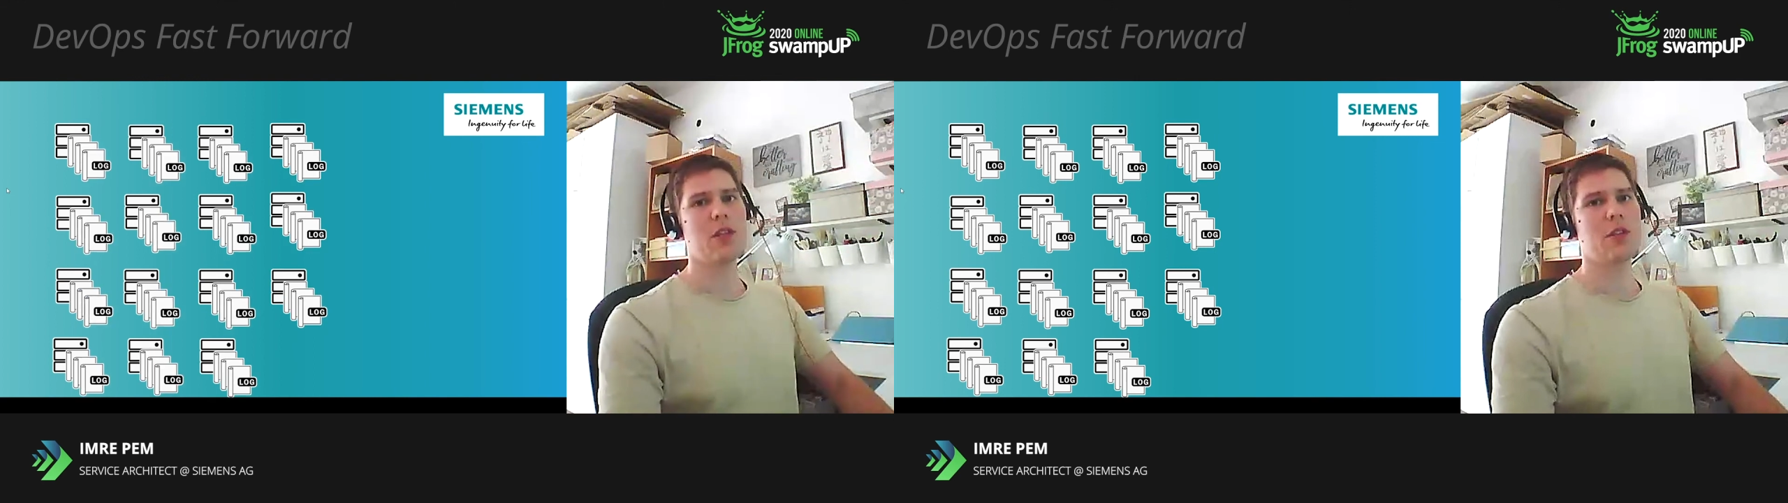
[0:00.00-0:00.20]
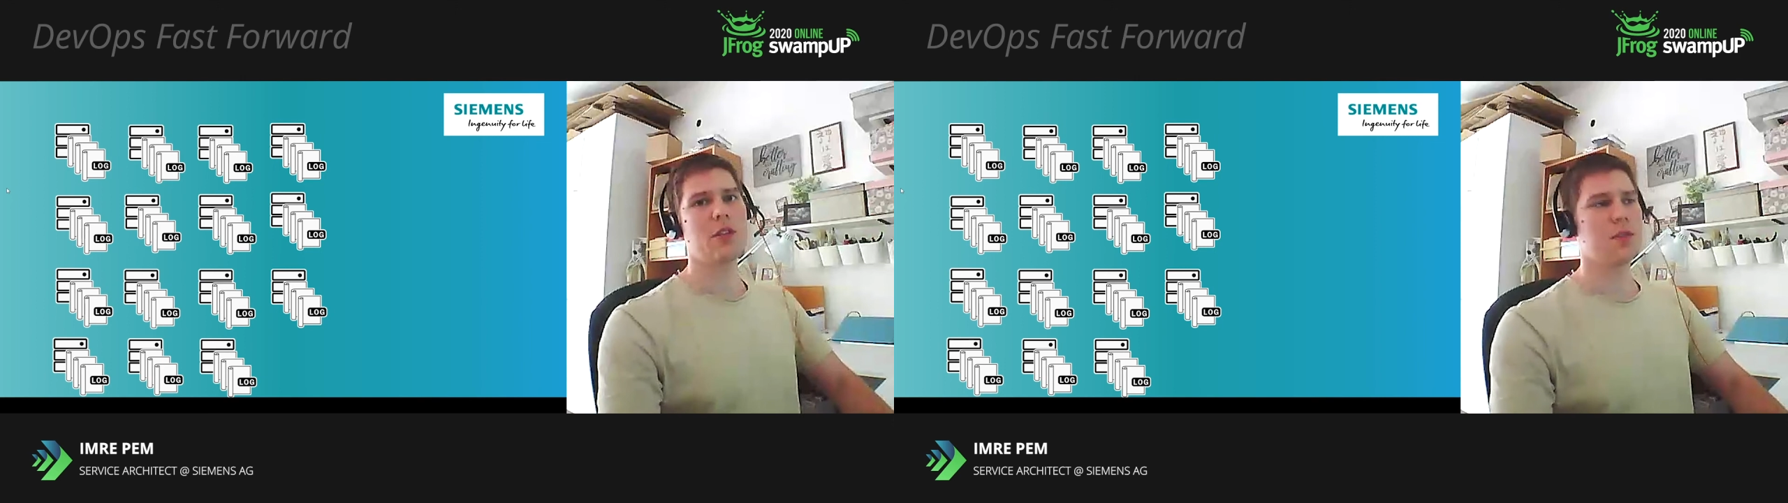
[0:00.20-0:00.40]

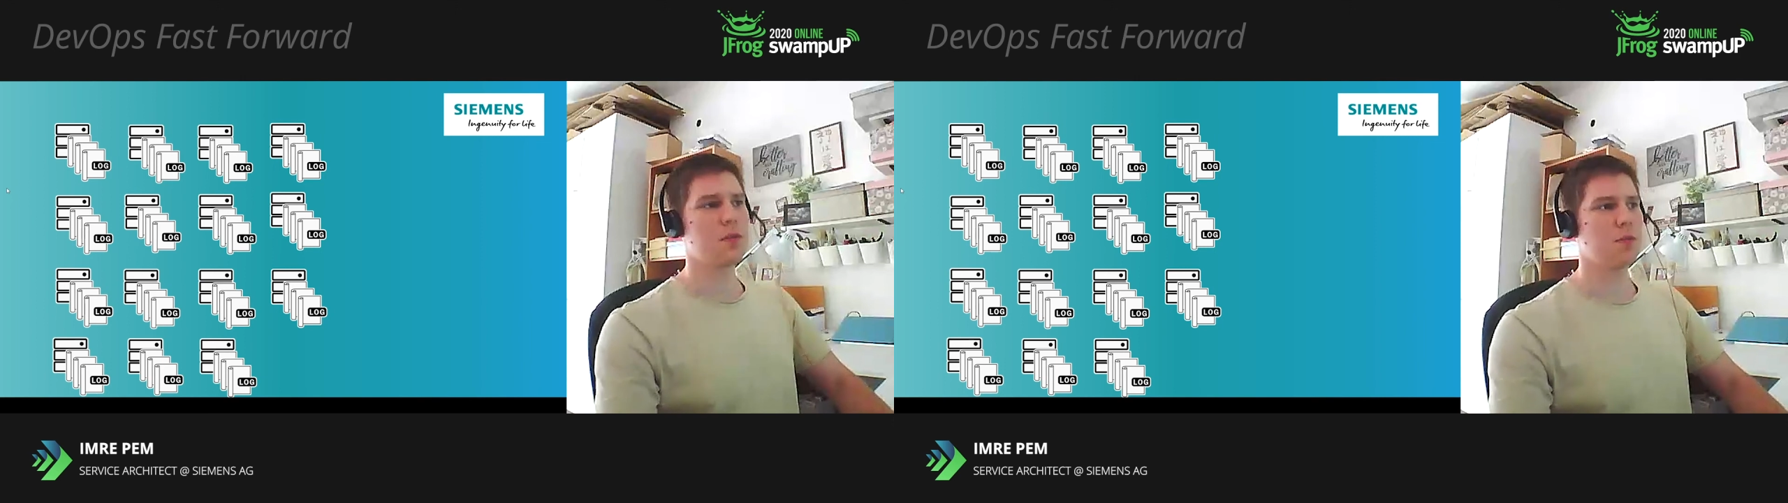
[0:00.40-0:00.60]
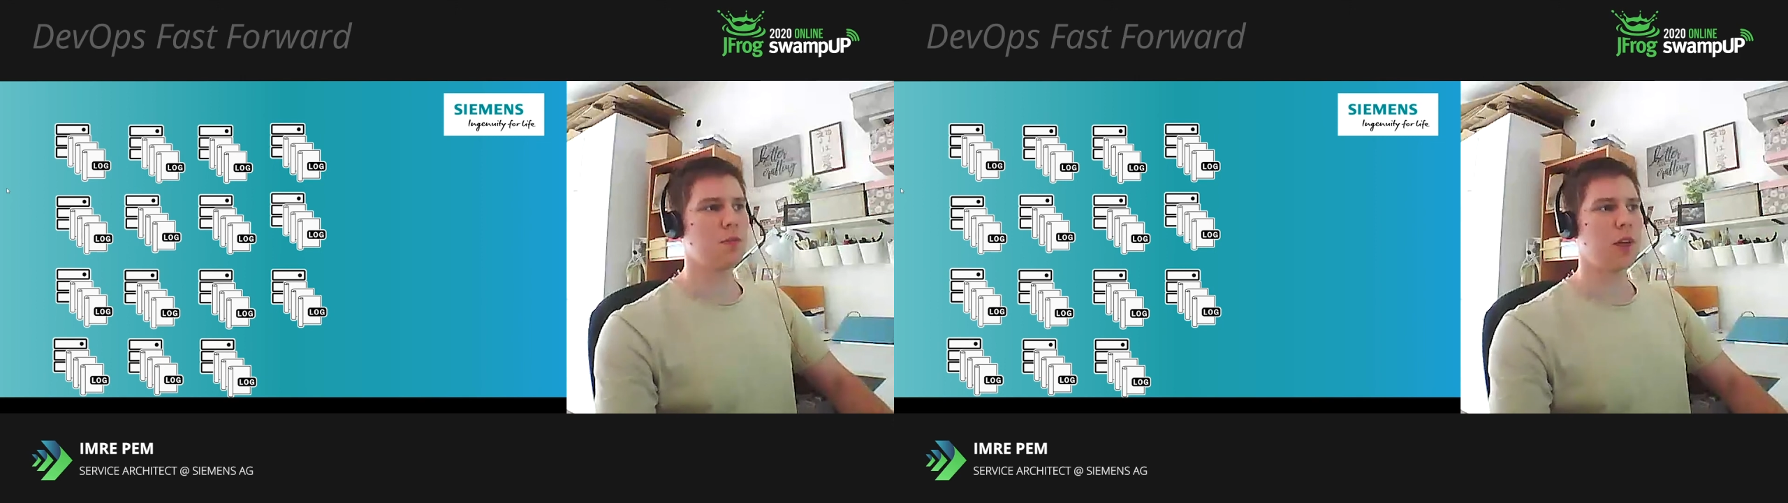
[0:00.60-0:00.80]

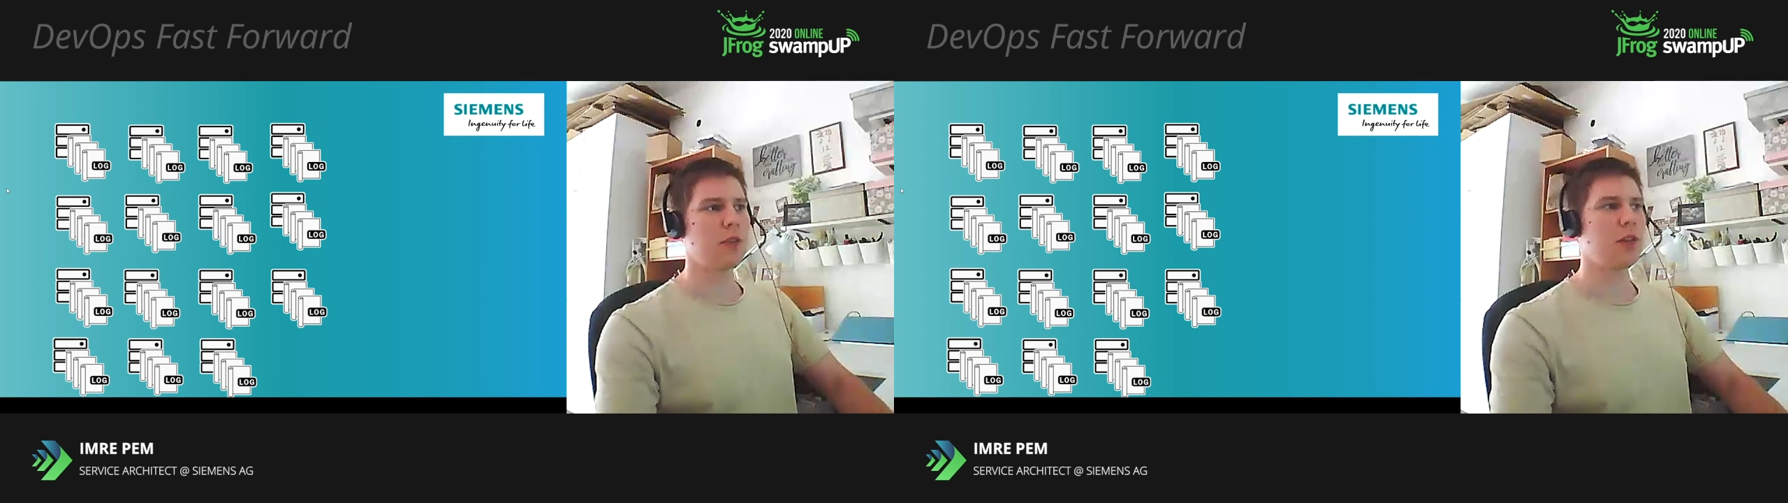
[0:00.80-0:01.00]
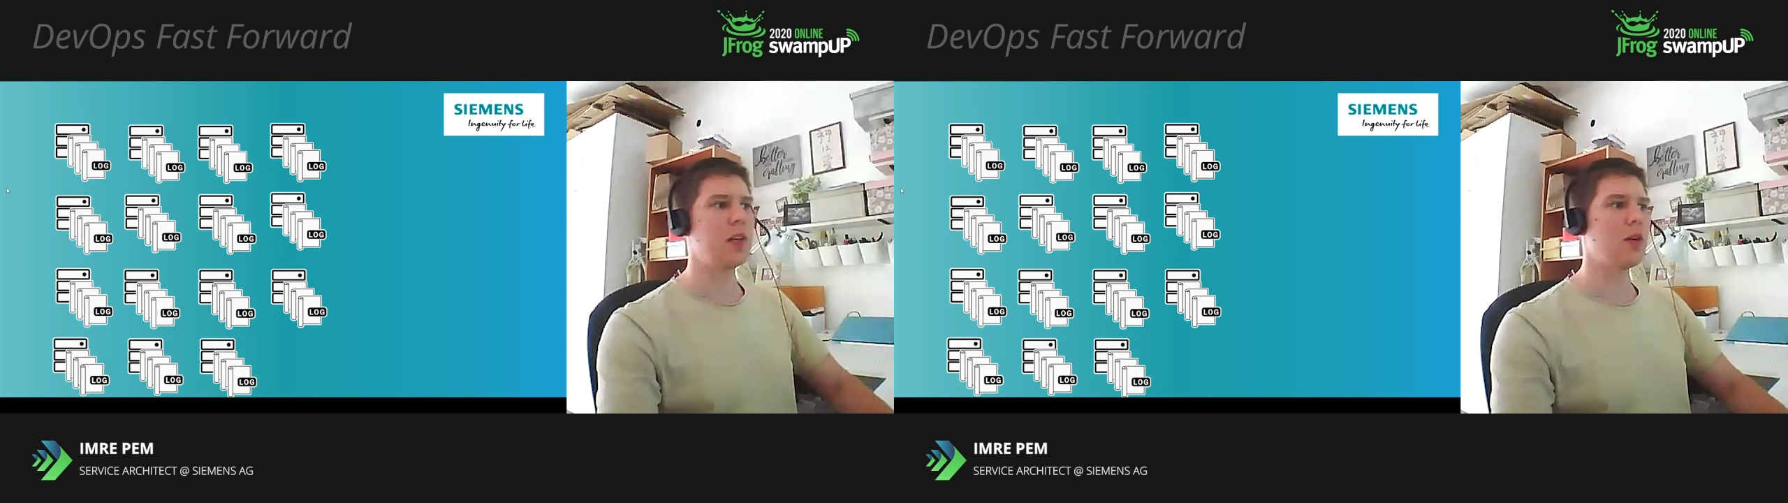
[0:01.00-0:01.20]
it's
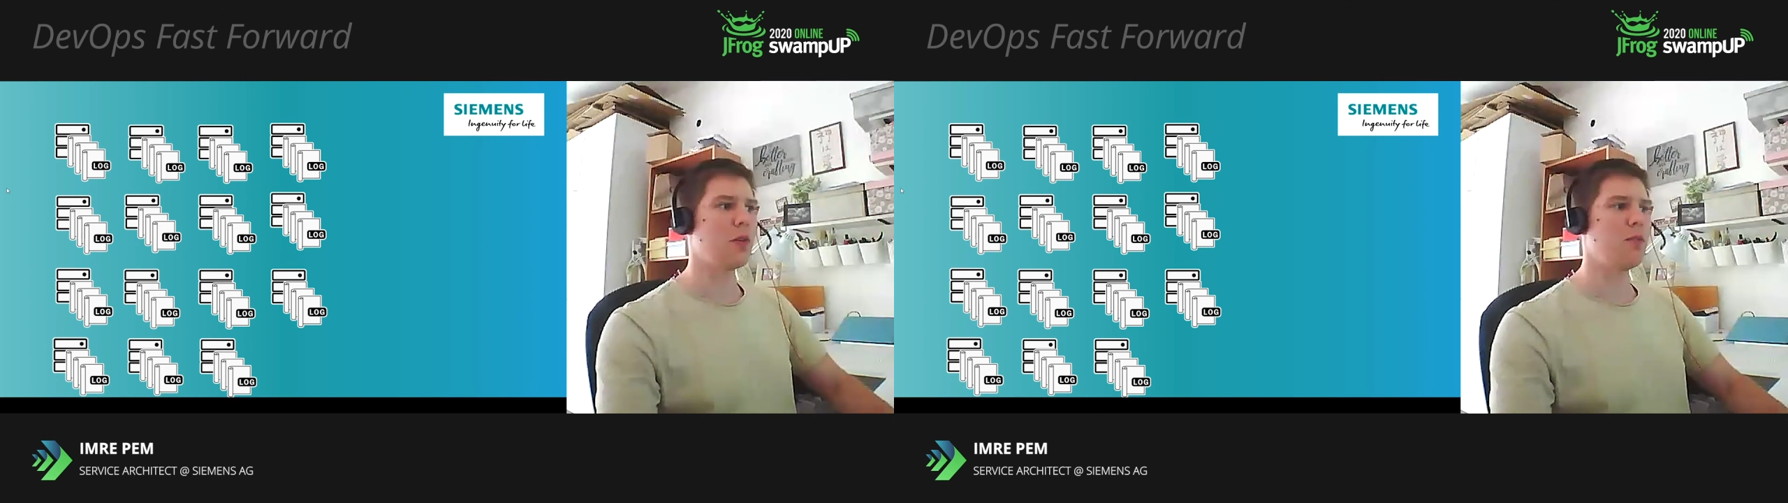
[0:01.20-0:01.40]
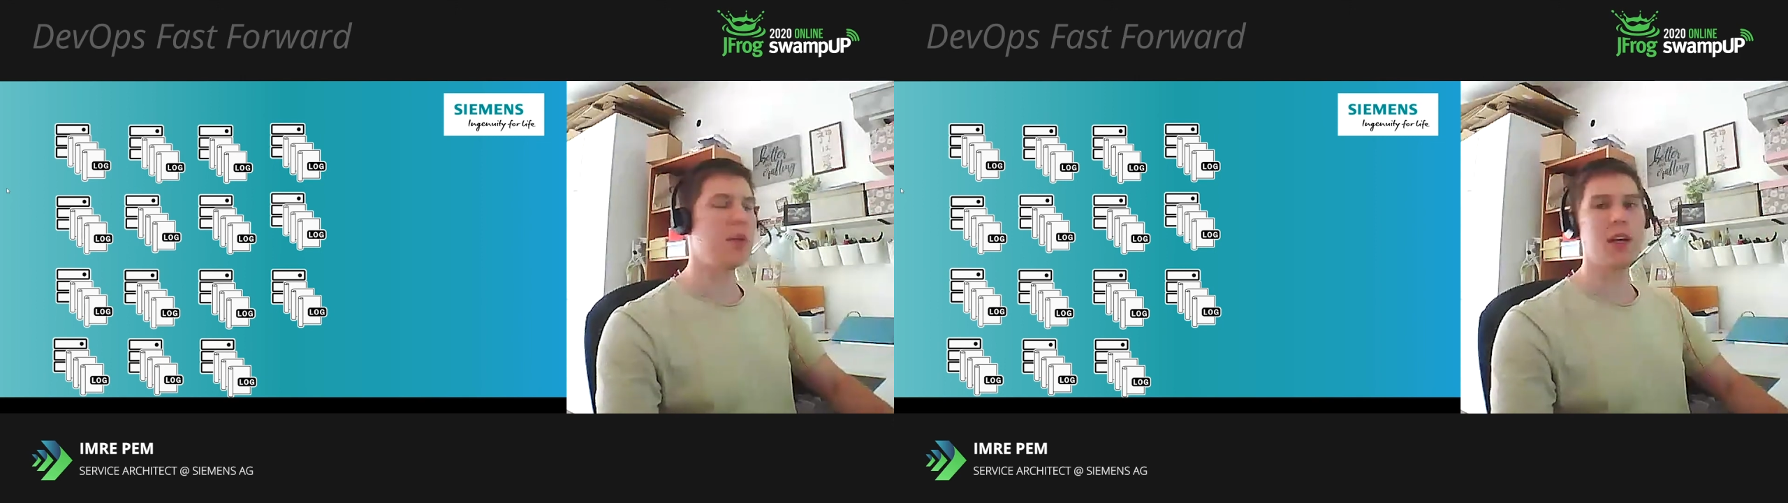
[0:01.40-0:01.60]
not really
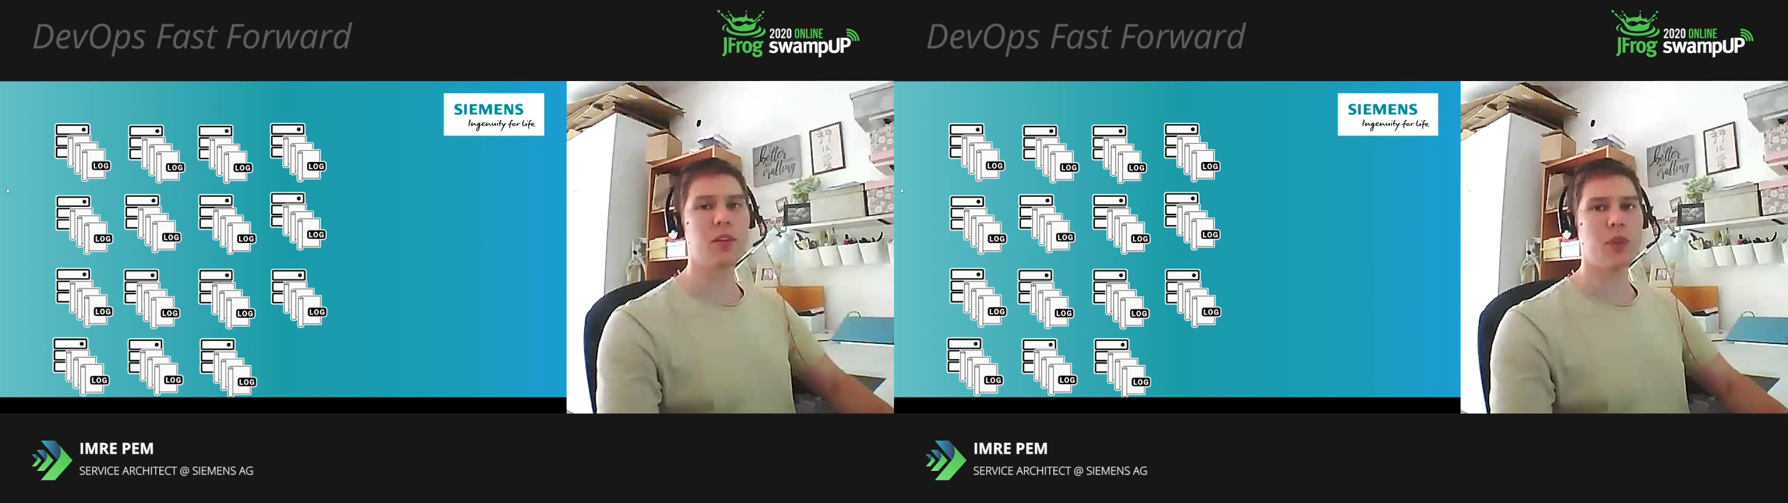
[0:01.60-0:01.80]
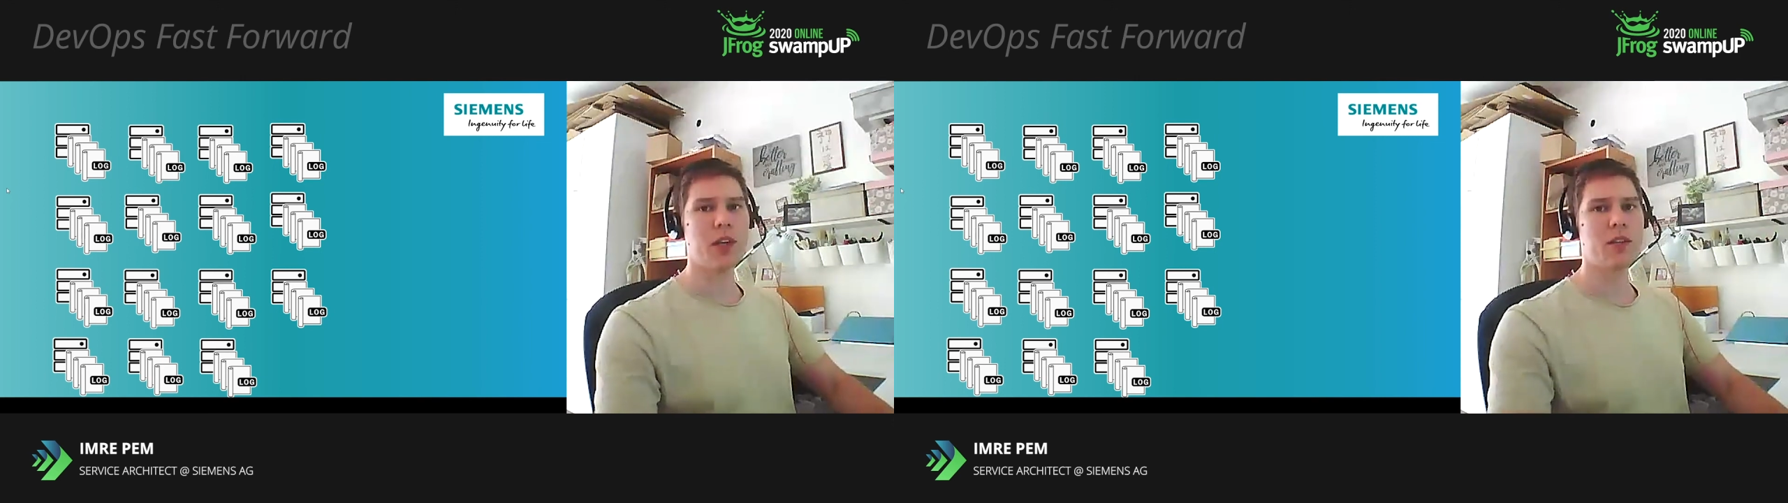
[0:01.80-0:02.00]
of big
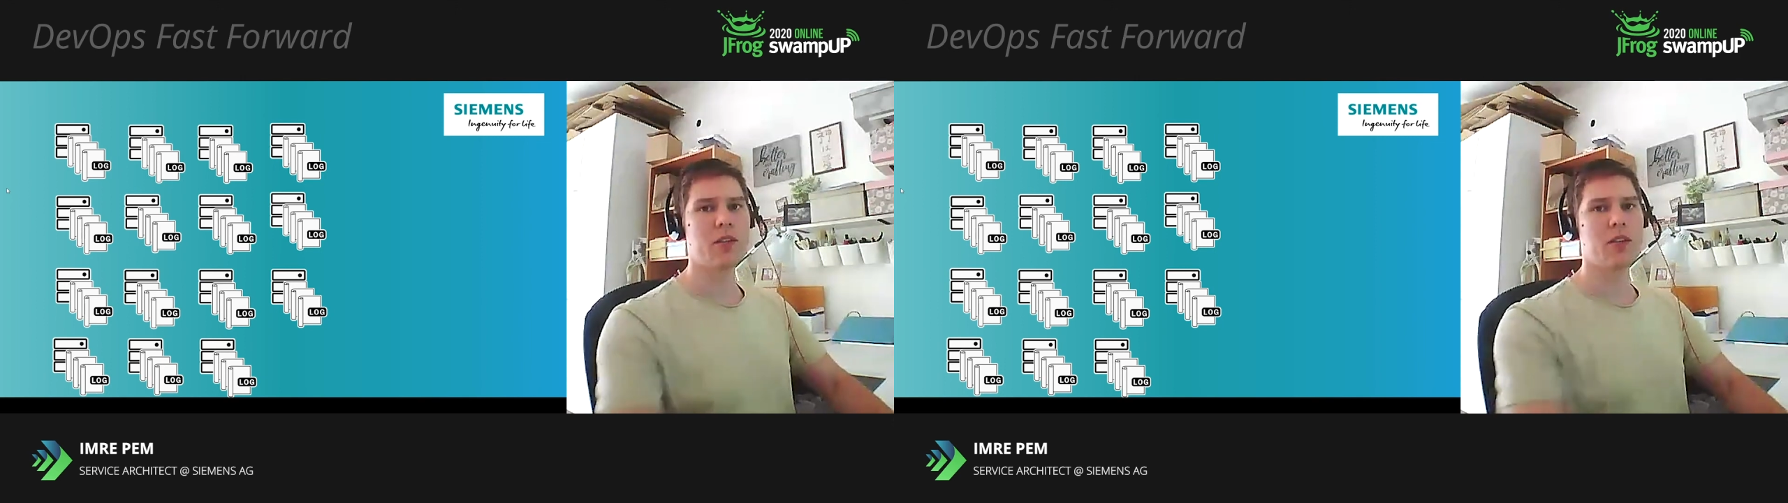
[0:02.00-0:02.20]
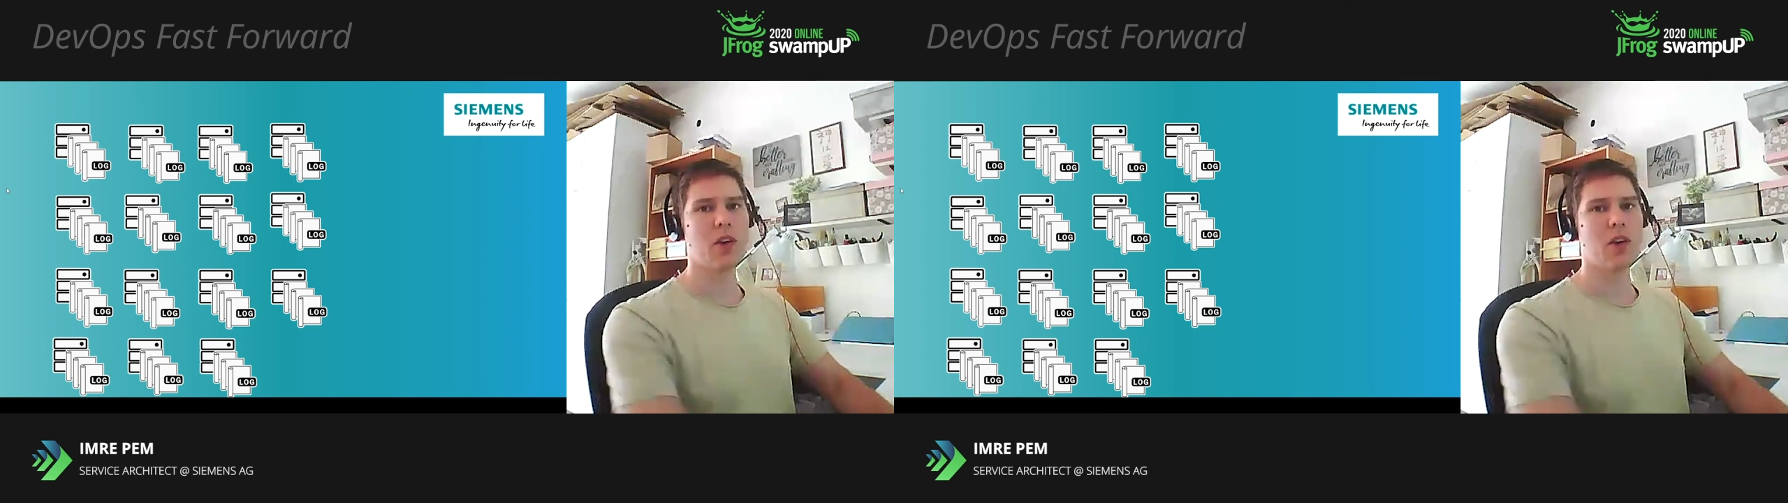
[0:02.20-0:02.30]
interest.